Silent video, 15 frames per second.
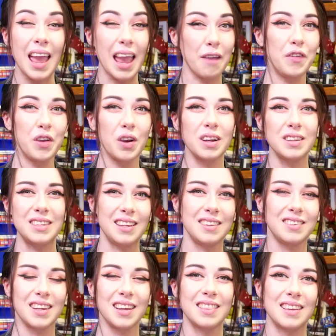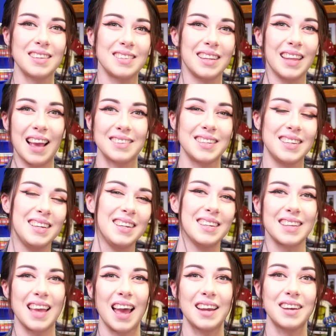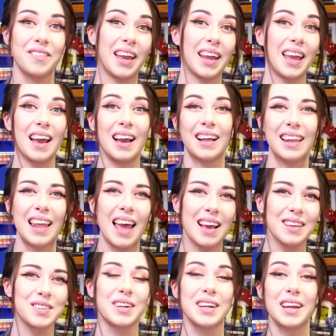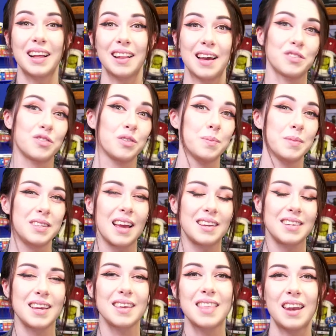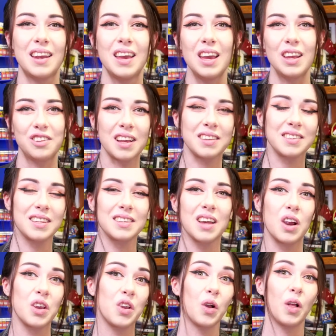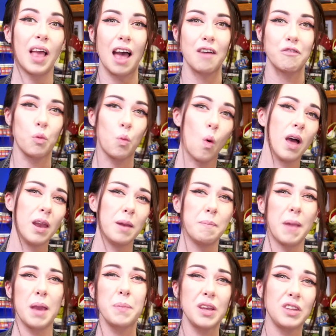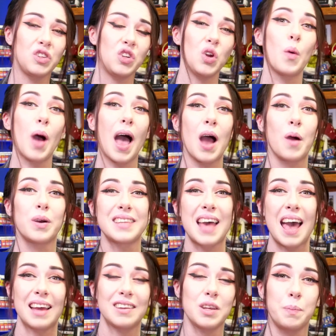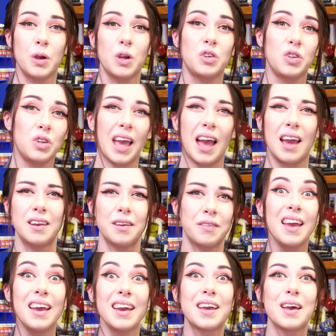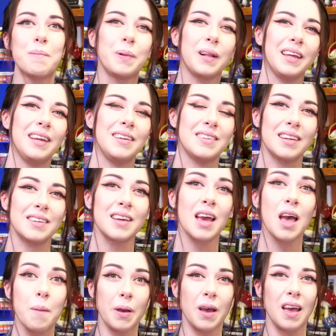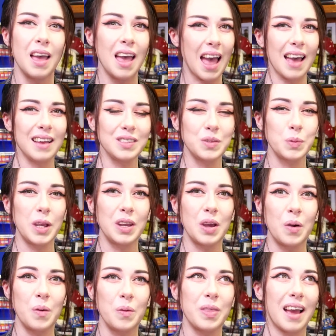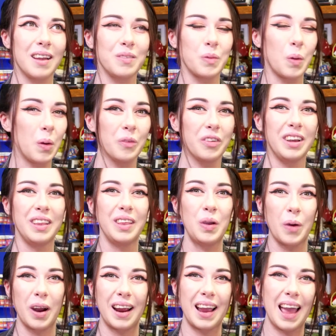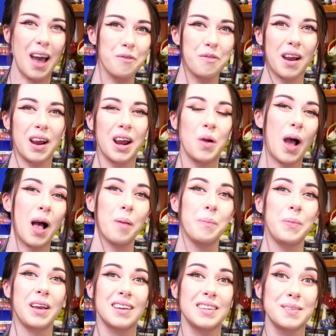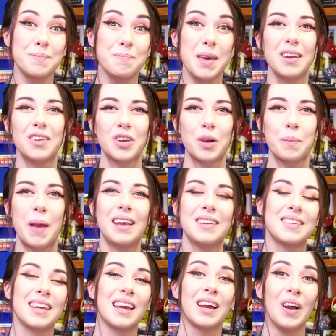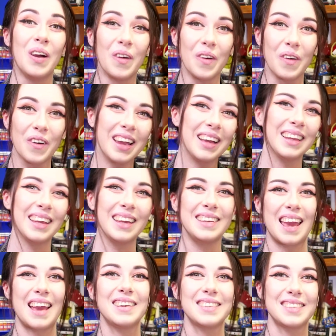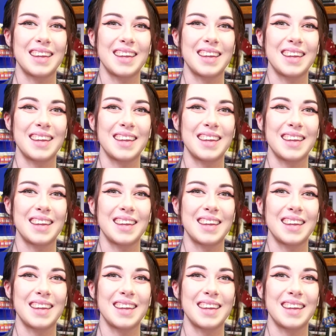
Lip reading: If you're teaching this lesson as kind of like a class or in a classroom setting, then chances are you'll have 1, maybe 2 hours at a push to kind of complete it. But as we know, that won't really work out very well because miniature painting really takes